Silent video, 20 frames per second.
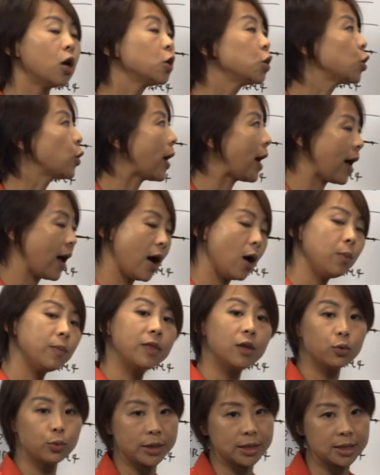to help
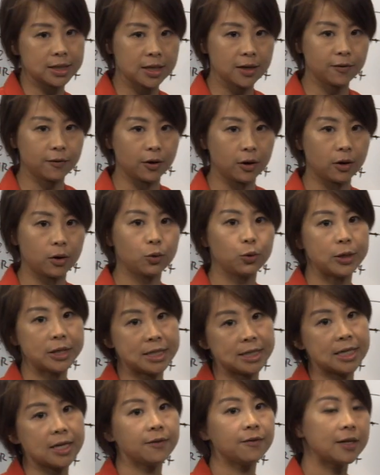the receiver
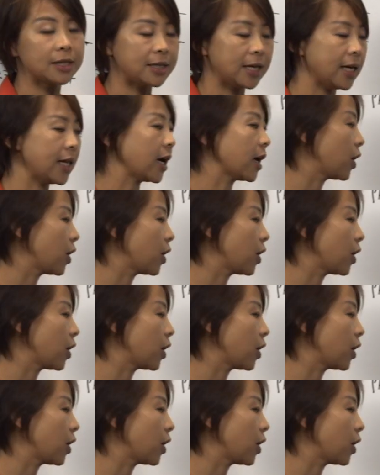receive the data